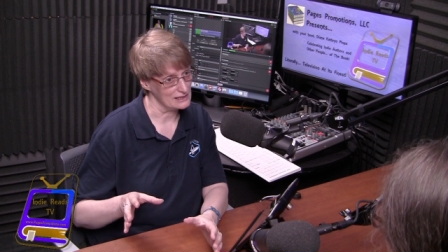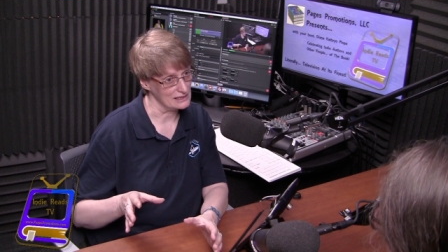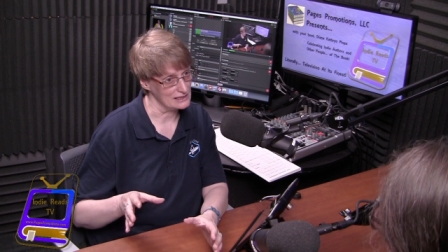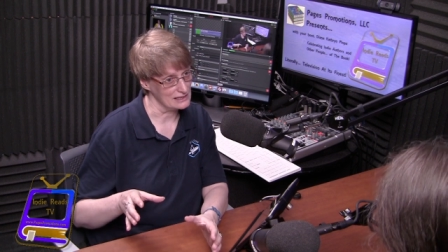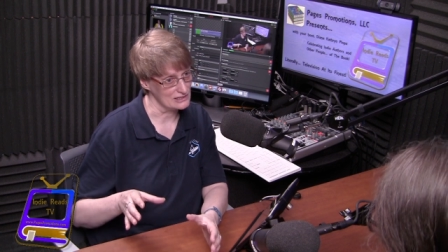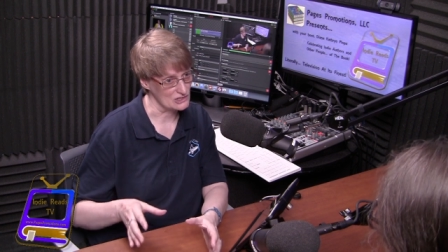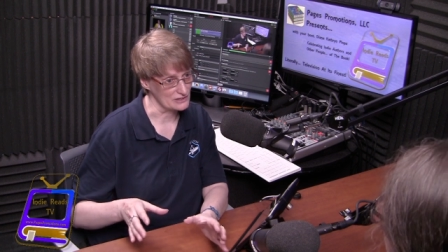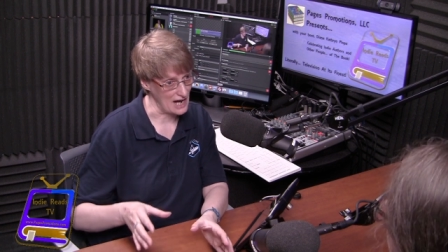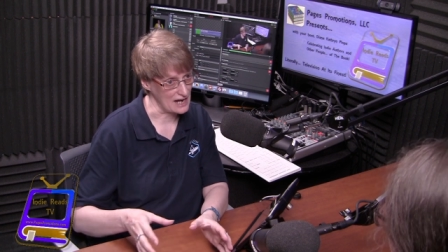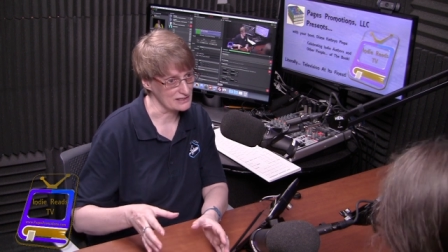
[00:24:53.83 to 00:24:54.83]

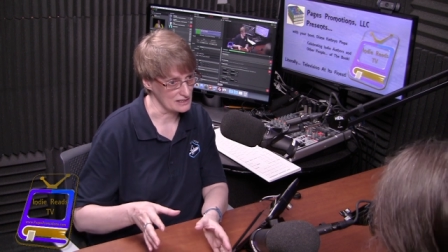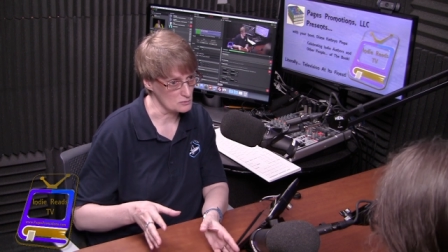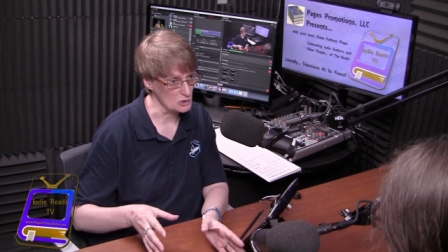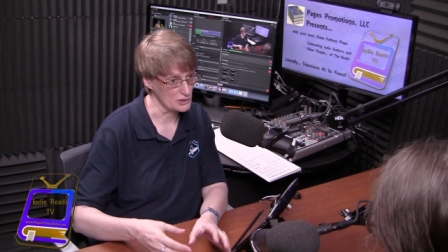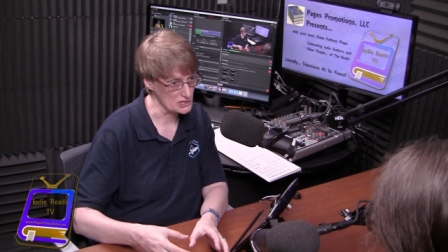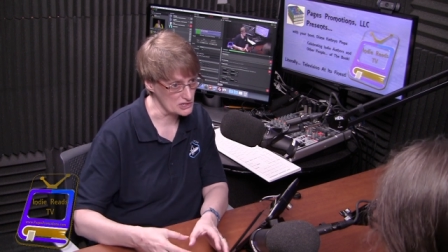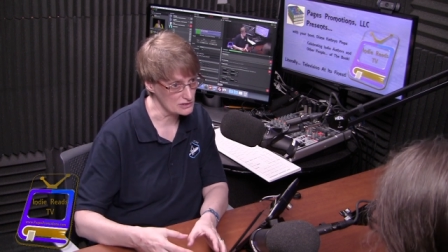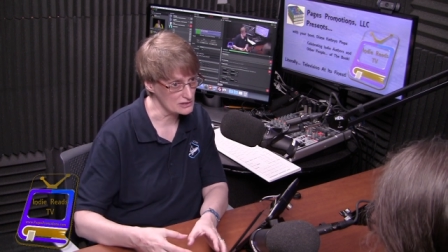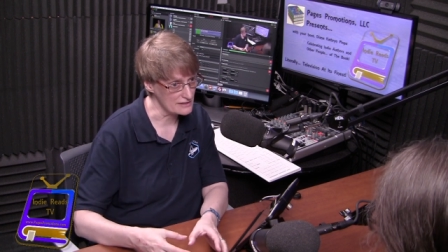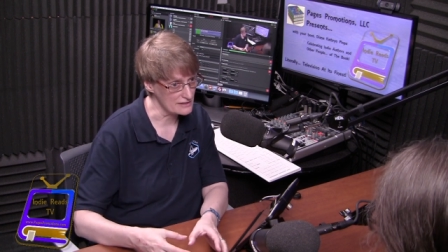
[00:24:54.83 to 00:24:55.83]
interact on a more
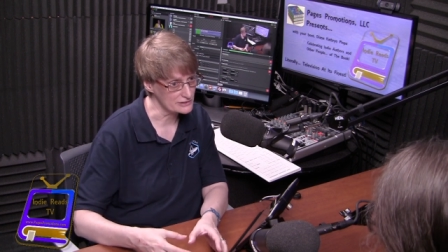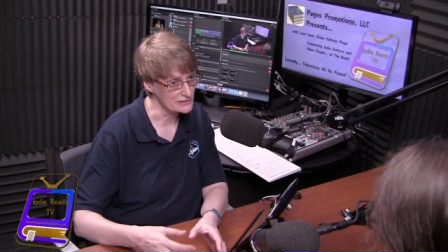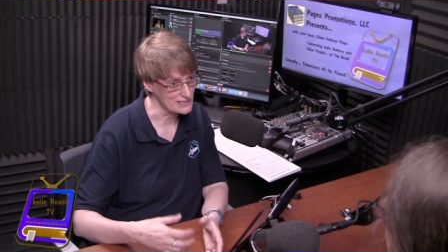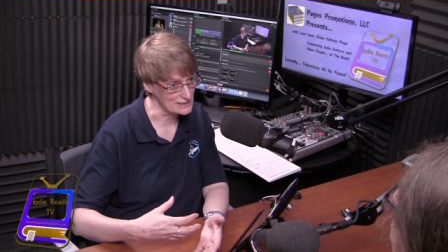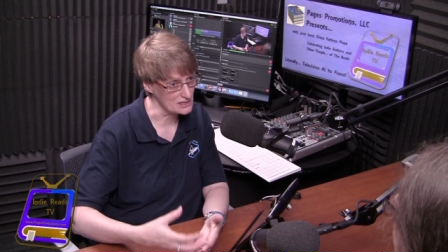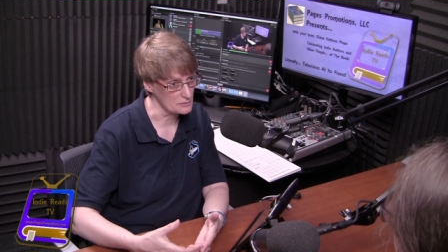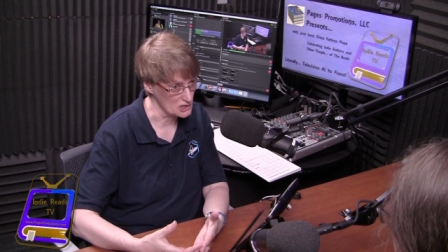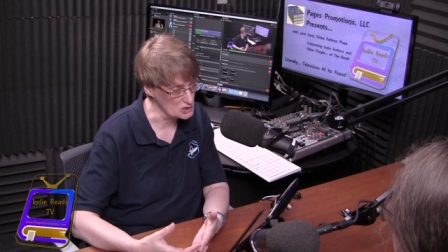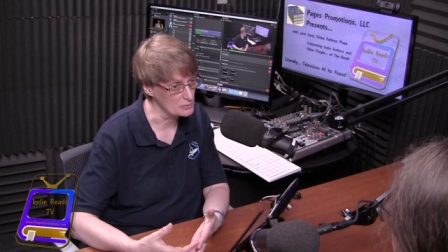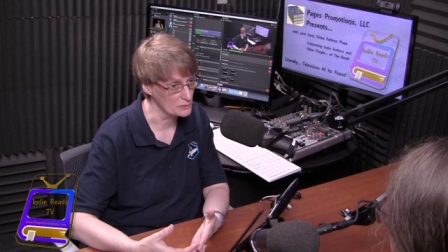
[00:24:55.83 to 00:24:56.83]
personal level, is that
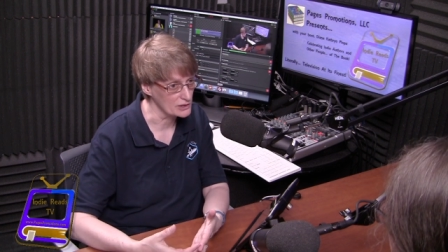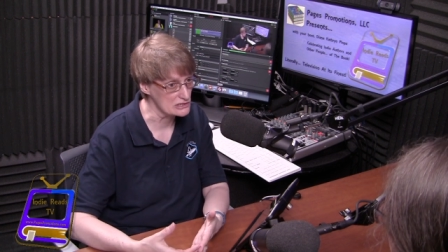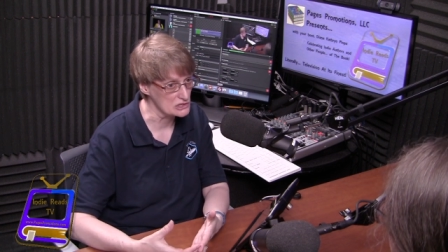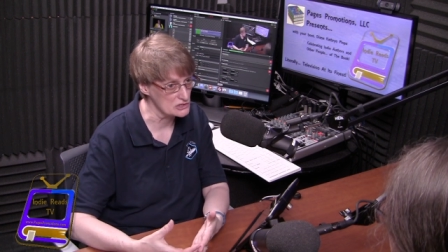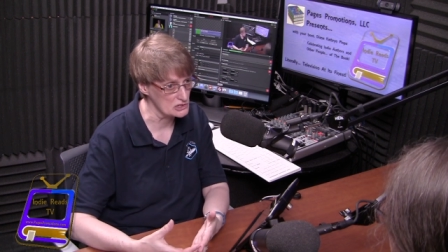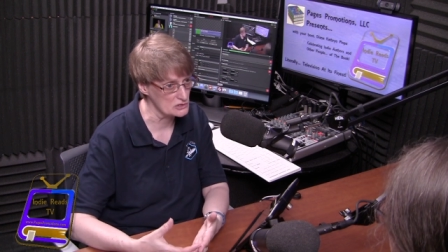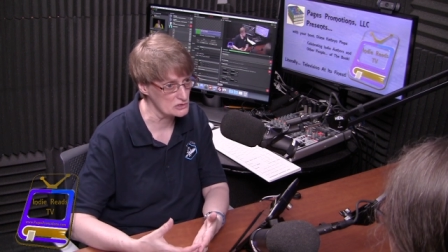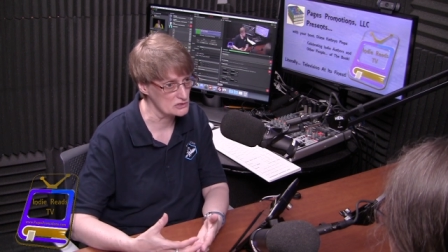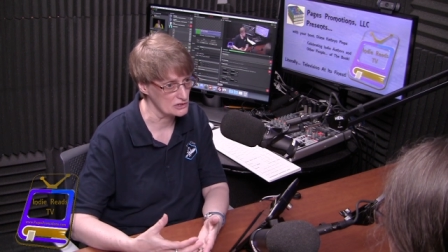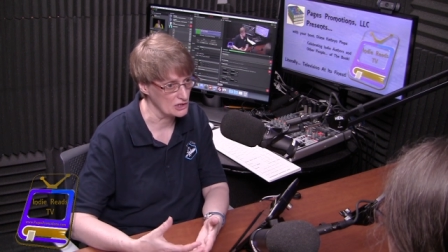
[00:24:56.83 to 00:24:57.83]
something you'd be willing to do
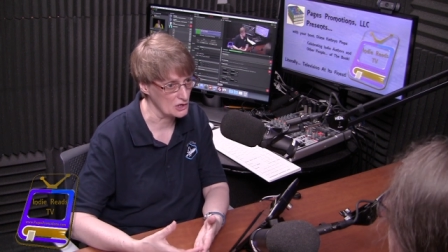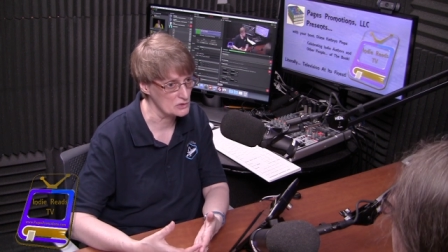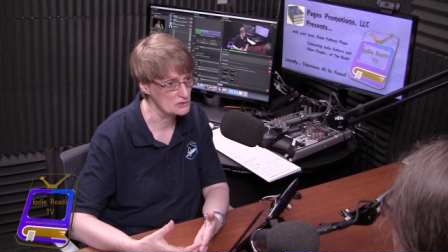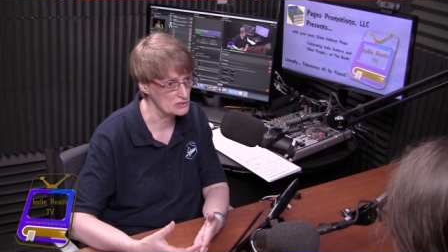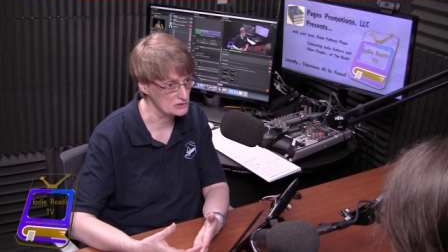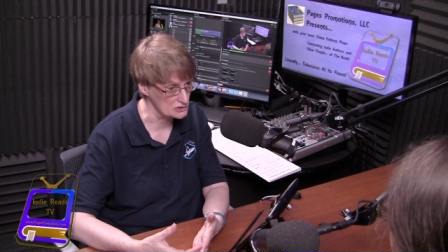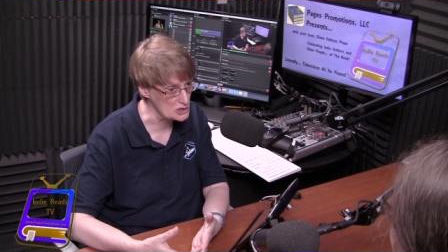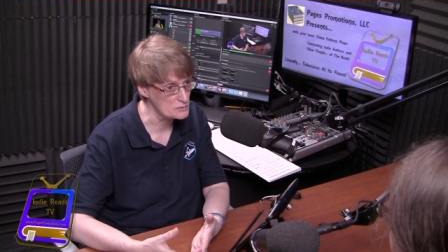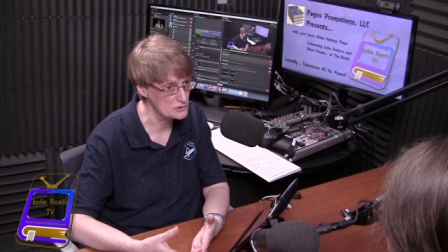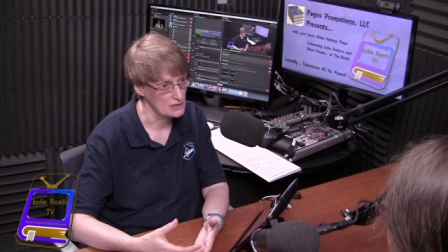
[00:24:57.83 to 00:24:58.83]
to go to
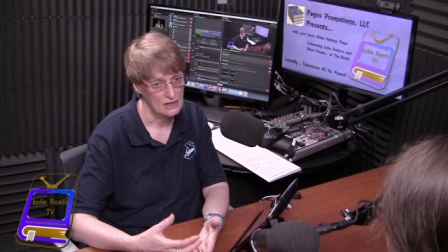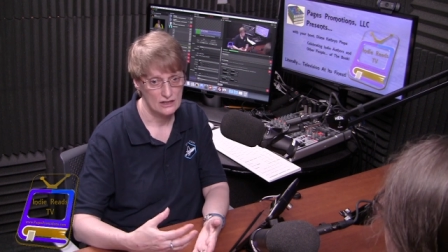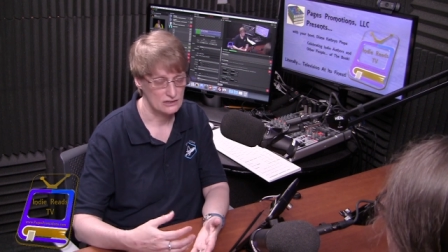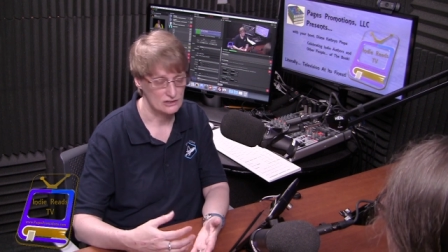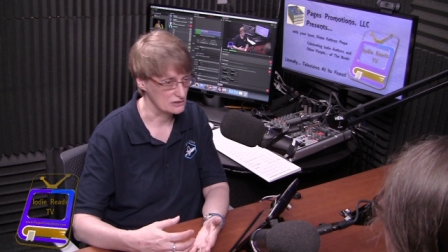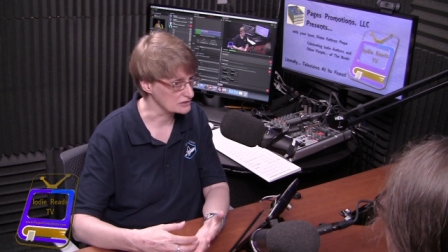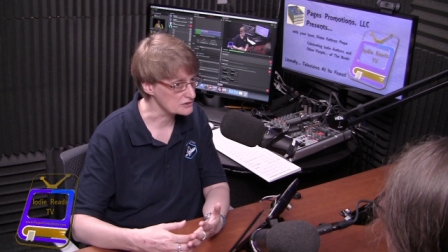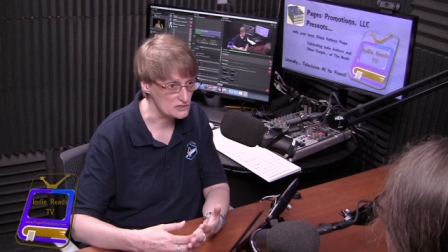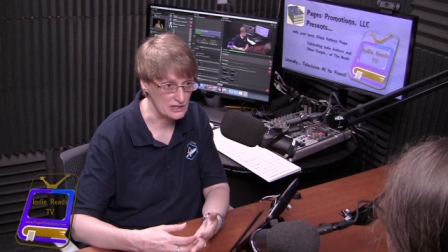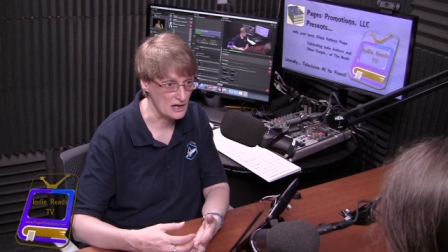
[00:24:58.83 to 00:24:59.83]
groups Girl
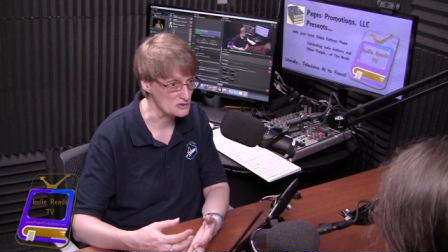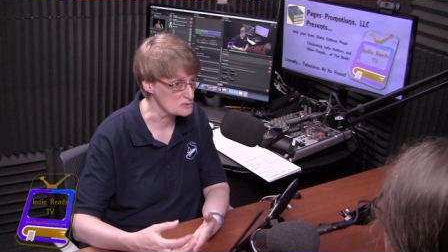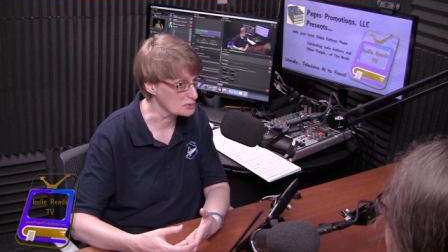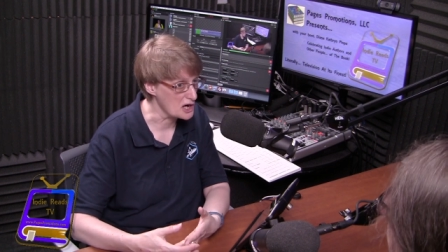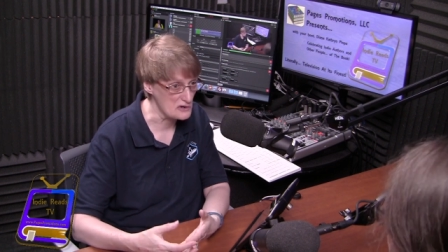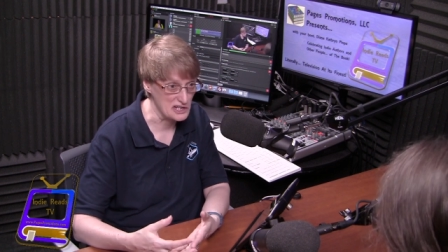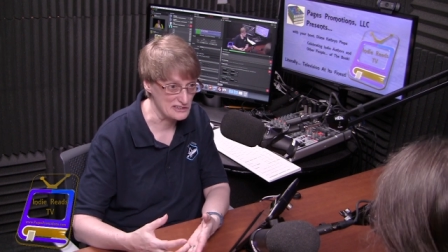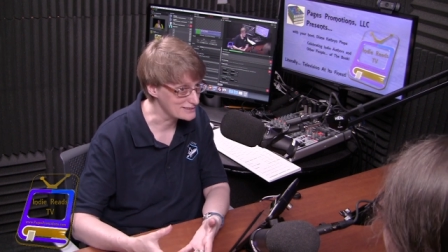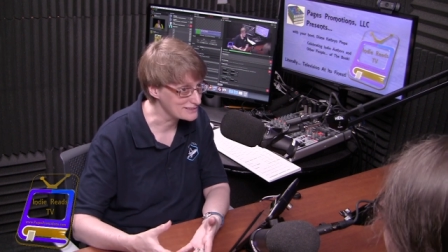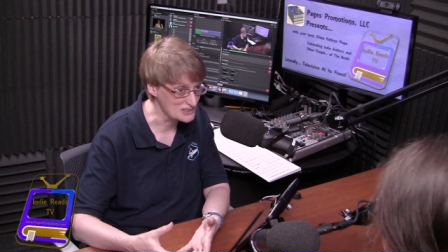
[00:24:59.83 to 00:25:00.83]
Scouts,
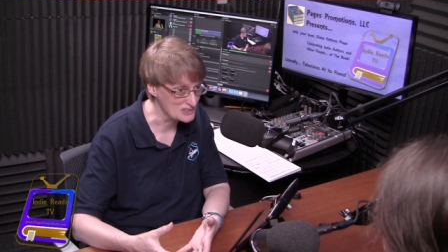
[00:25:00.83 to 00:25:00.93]
brownies, mm-hmm.